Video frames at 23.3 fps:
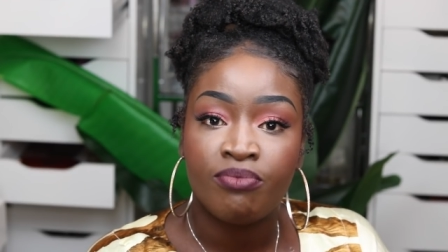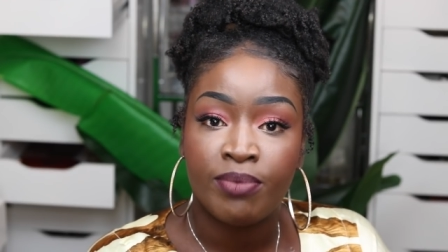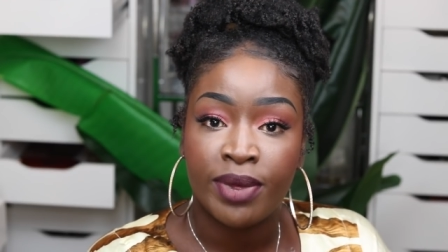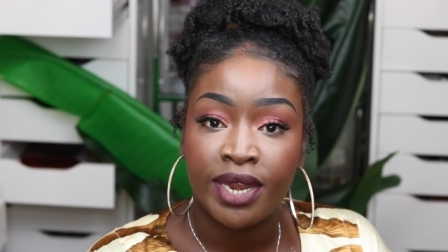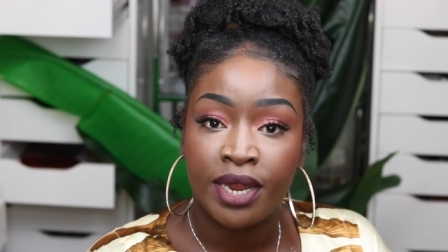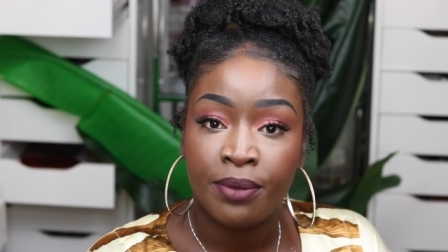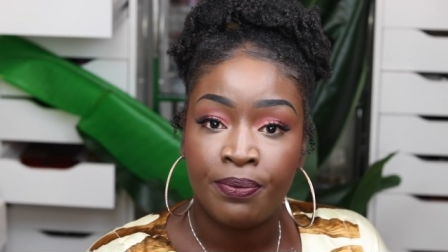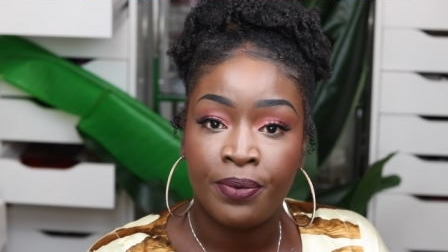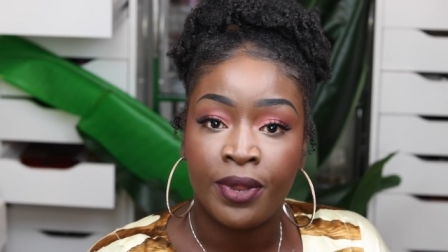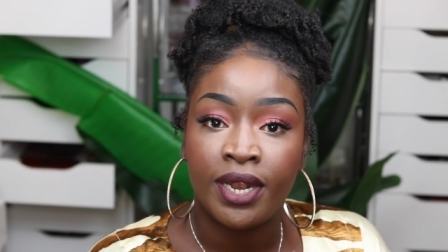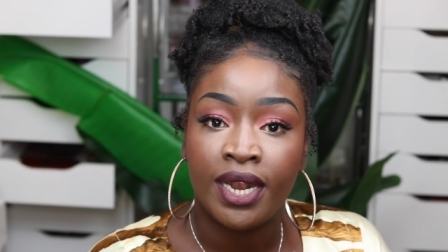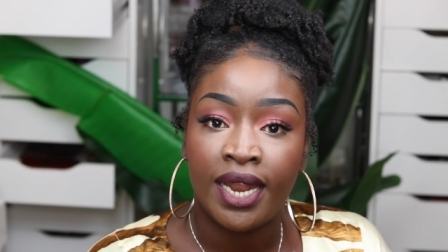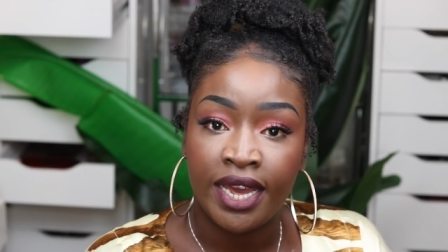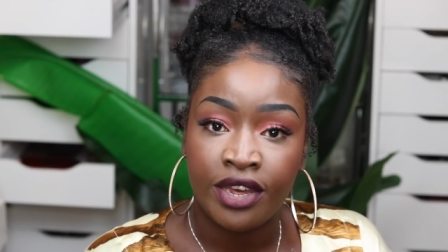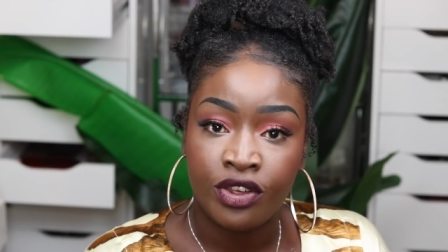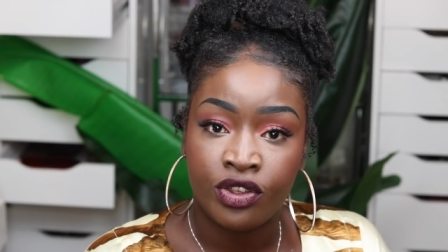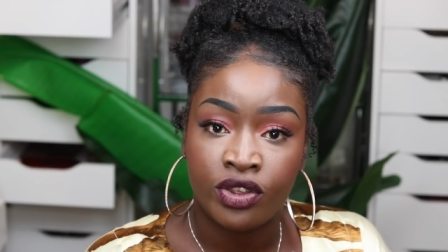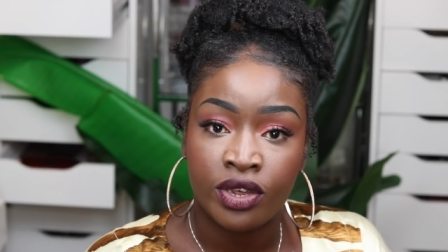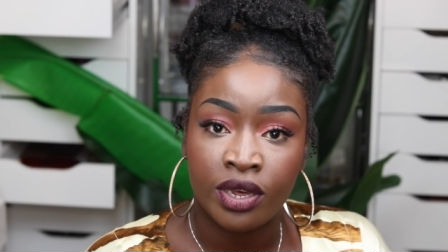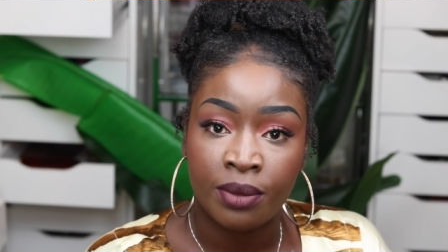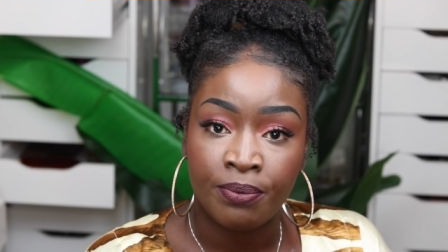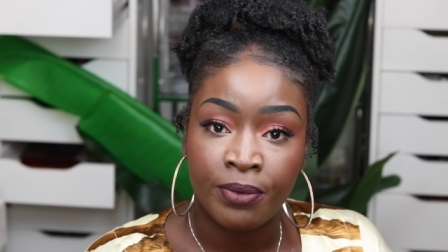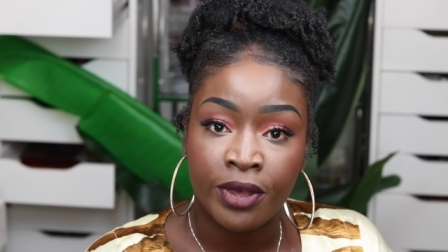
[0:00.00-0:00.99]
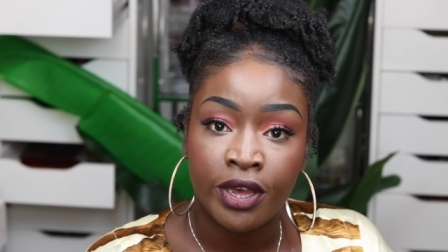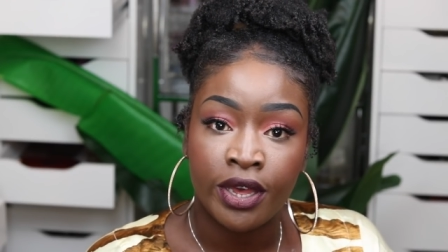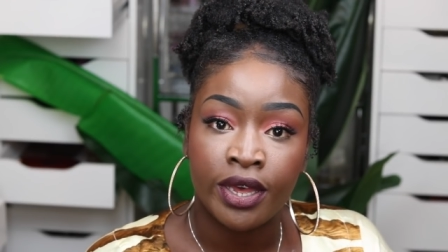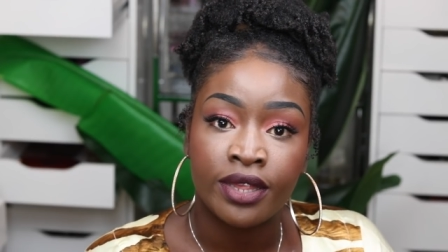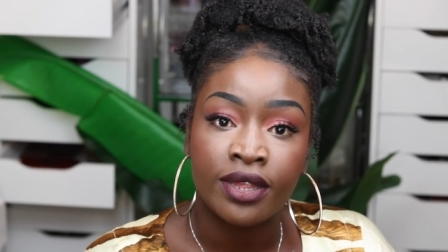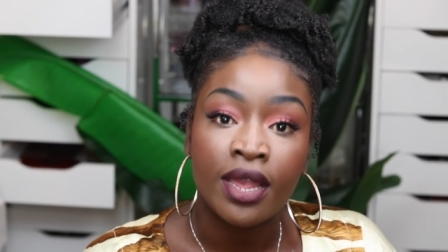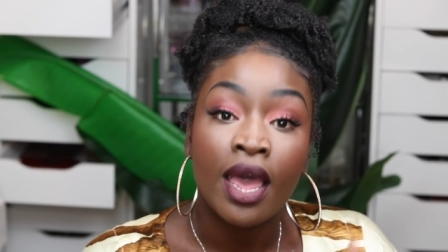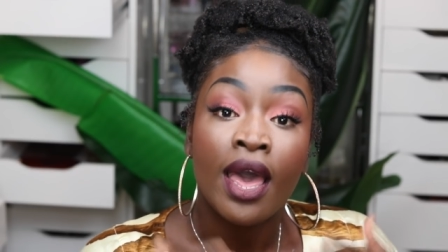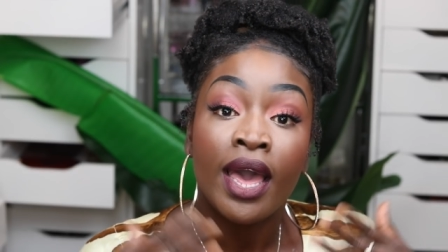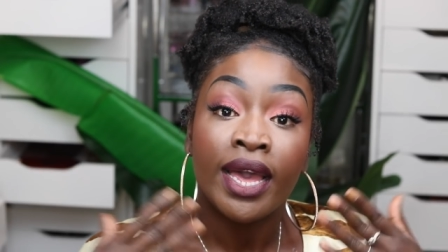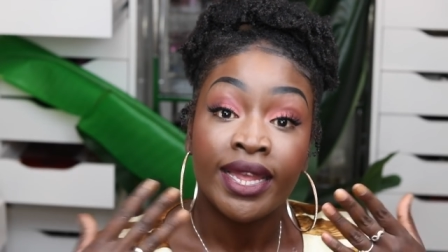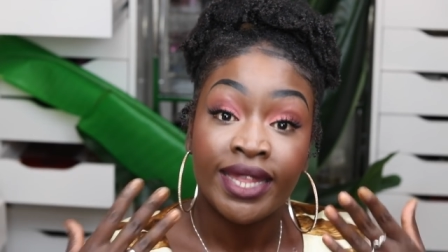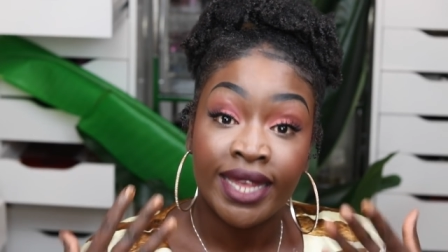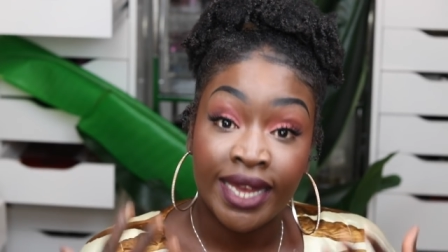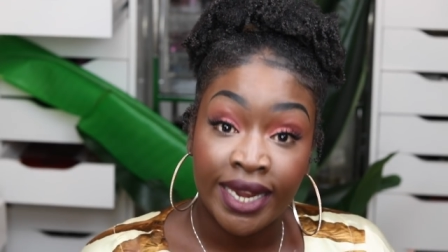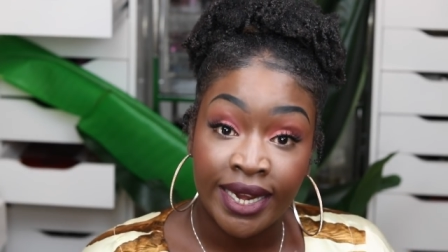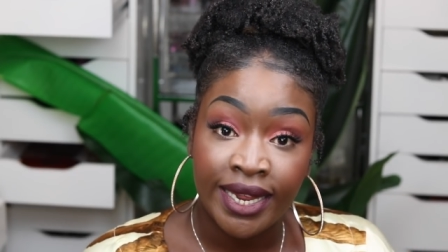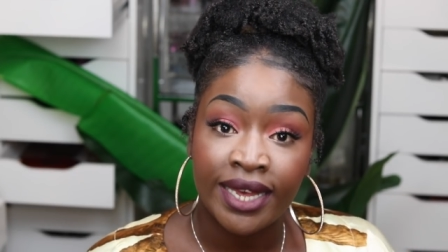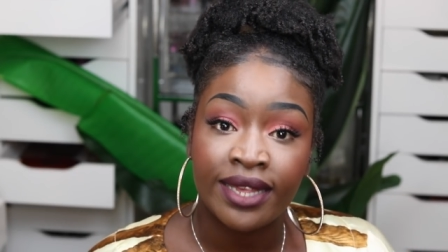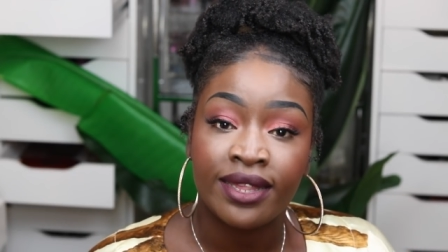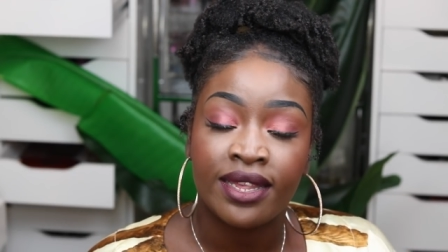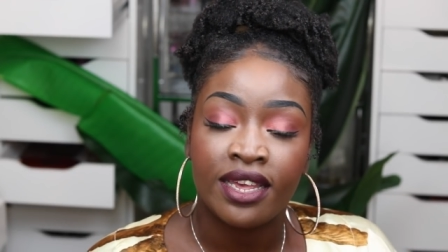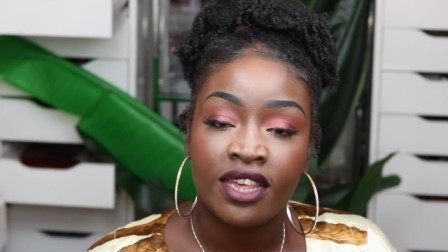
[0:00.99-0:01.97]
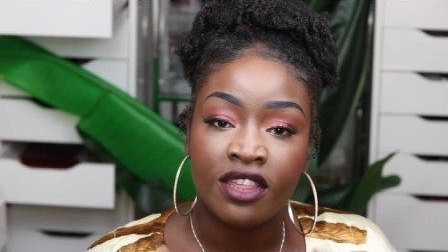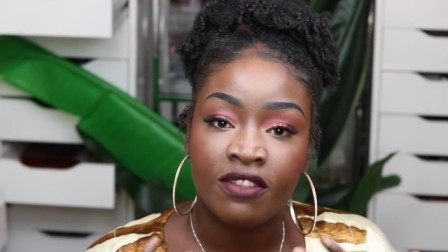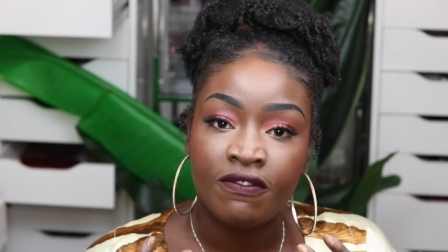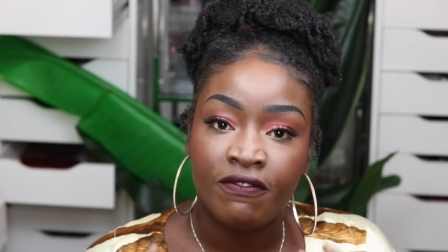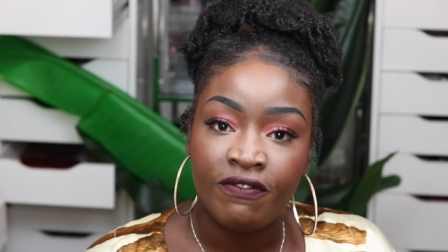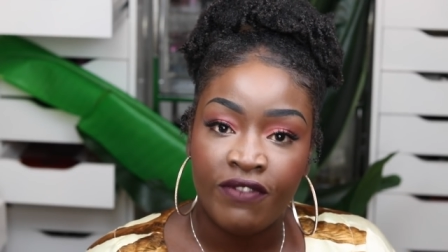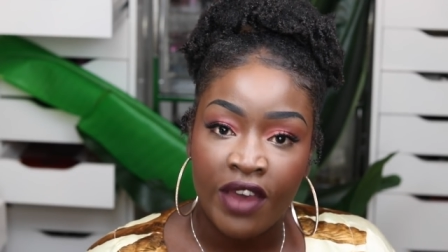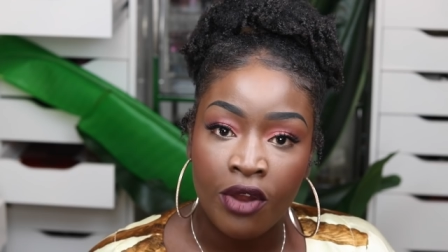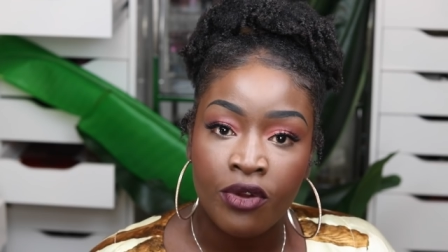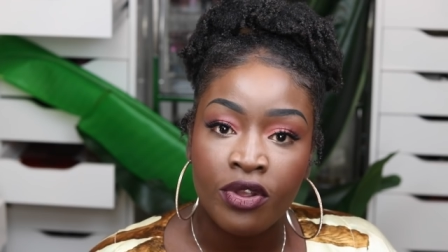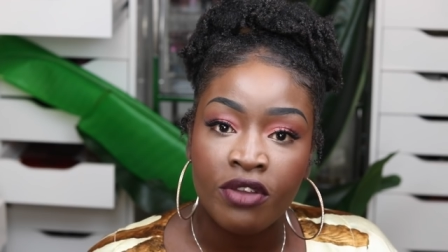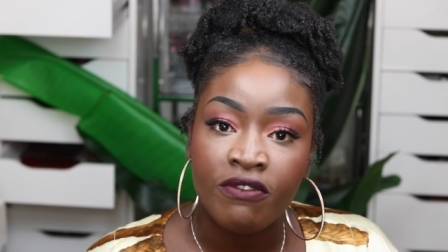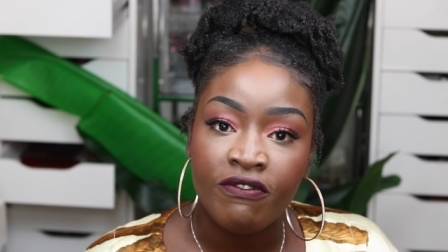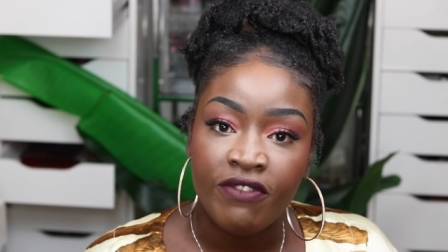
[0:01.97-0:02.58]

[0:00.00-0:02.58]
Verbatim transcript: manipulation because Therese is very,